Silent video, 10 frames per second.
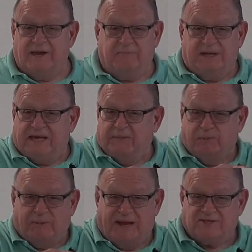beekeeper
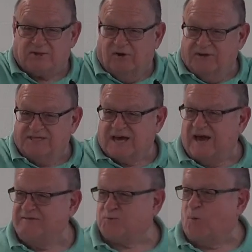paints all these
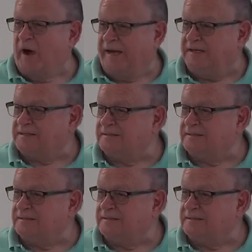hives white.